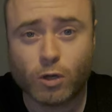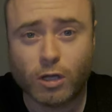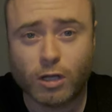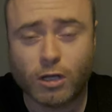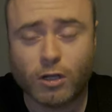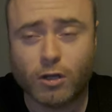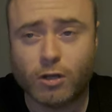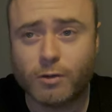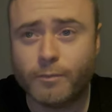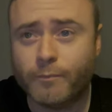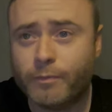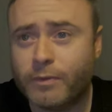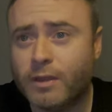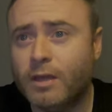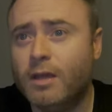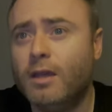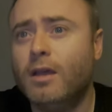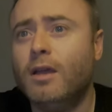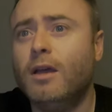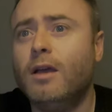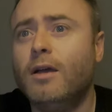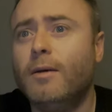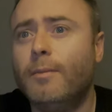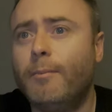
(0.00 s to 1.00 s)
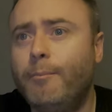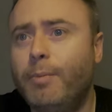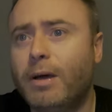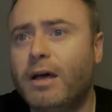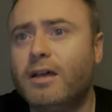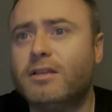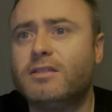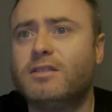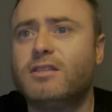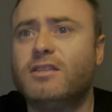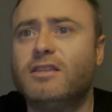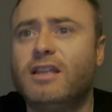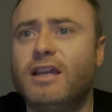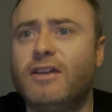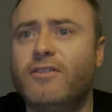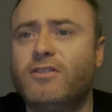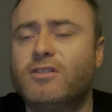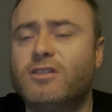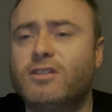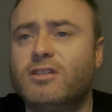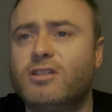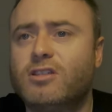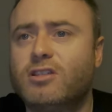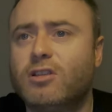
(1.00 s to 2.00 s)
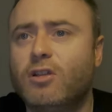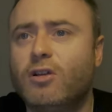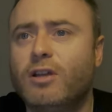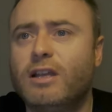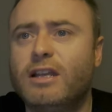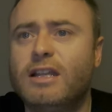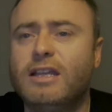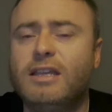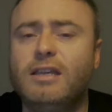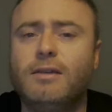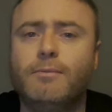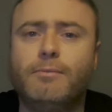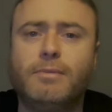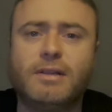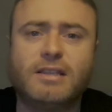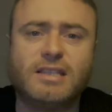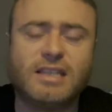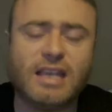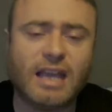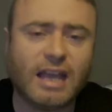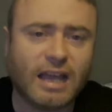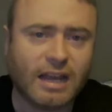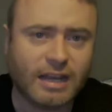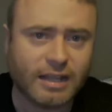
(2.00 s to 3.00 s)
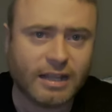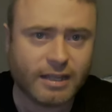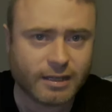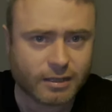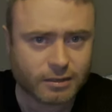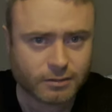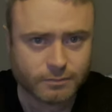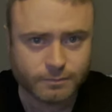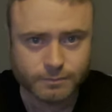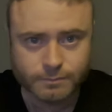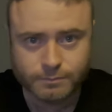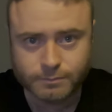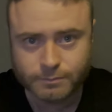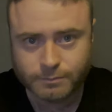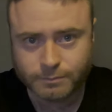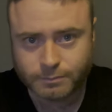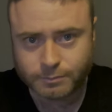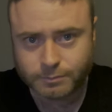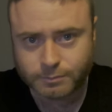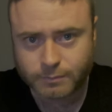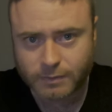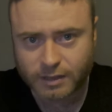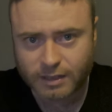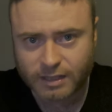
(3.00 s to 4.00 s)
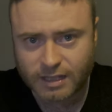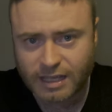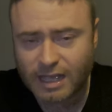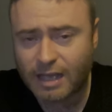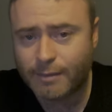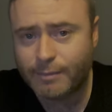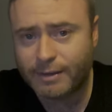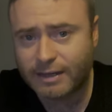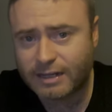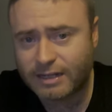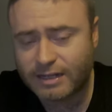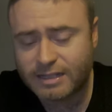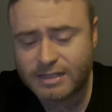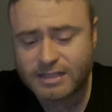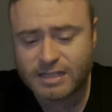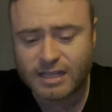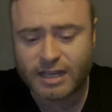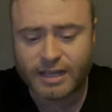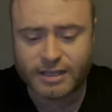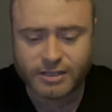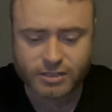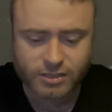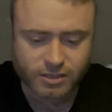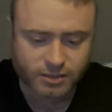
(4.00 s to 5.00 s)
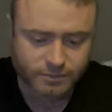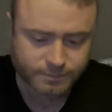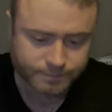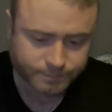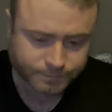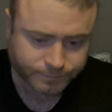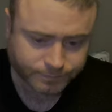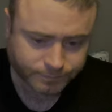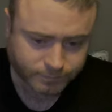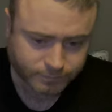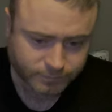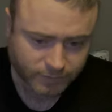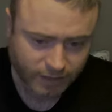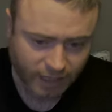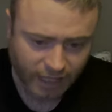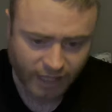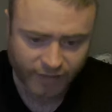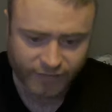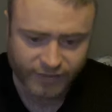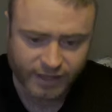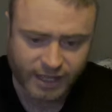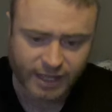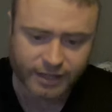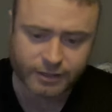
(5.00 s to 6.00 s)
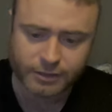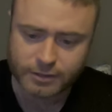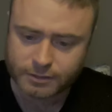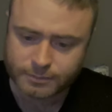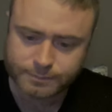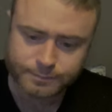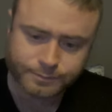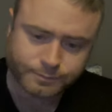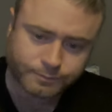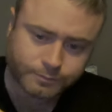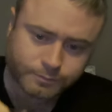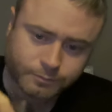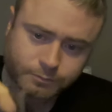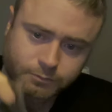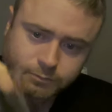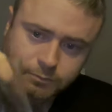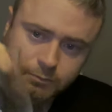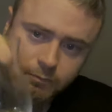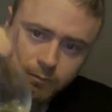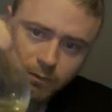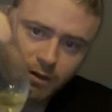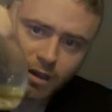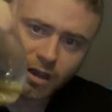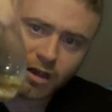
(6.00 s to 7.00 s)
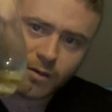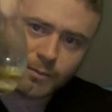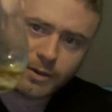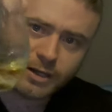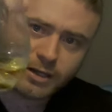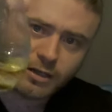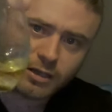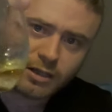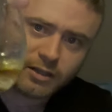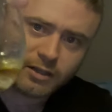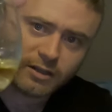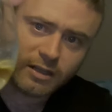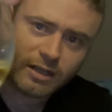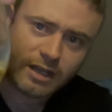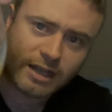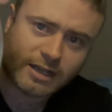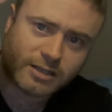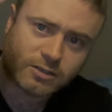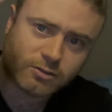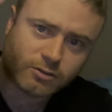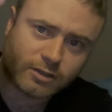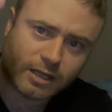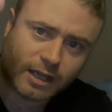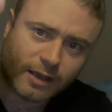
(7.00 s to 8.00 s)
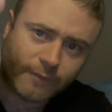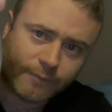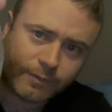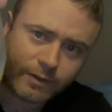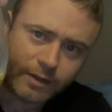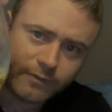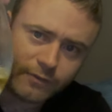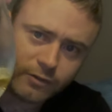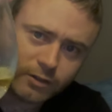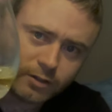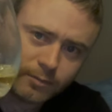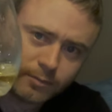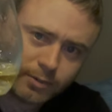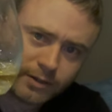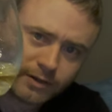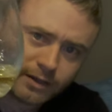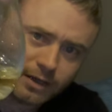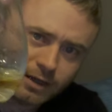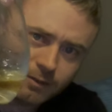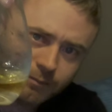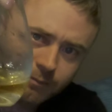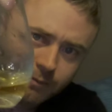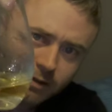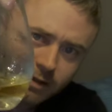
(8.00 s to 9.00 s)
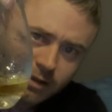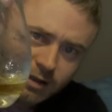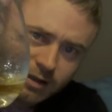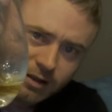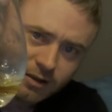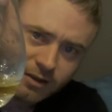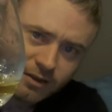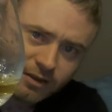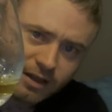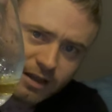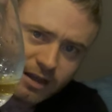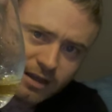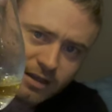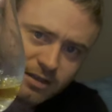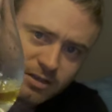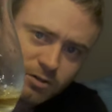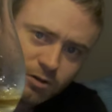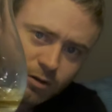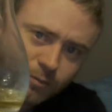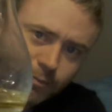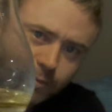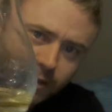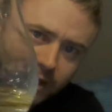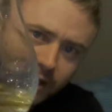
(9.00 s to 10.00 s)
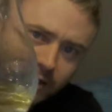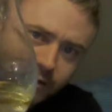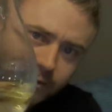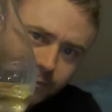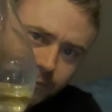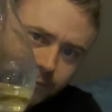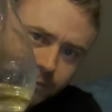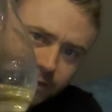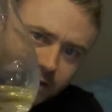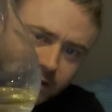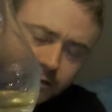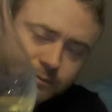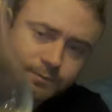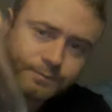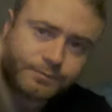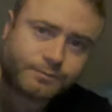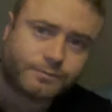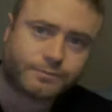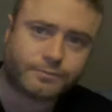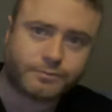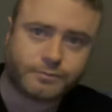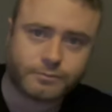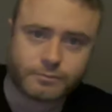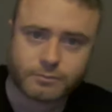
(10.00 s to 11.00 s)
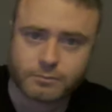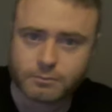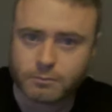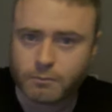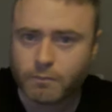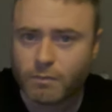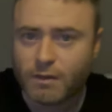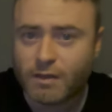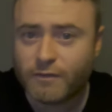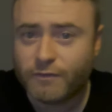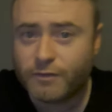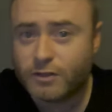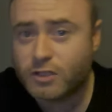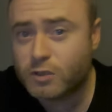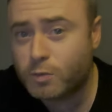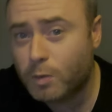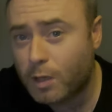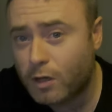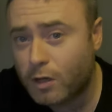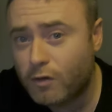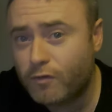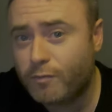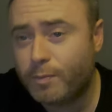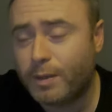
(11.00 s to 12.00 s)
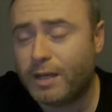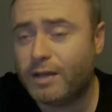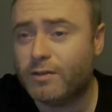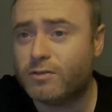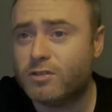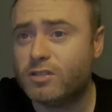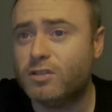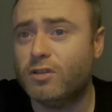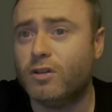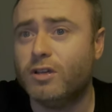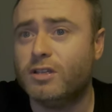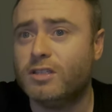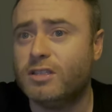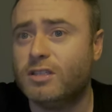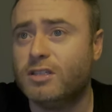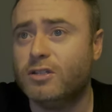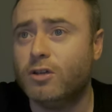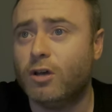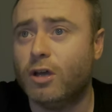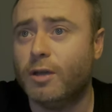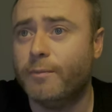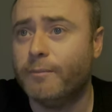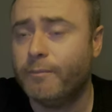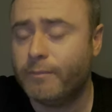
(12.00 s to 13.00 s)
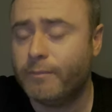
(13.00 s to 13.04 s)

long, but there is a slightly metallic, chemically taste at the end. I mean, look at the legs on that. If you can pick that up, that is not bad. For £12.99,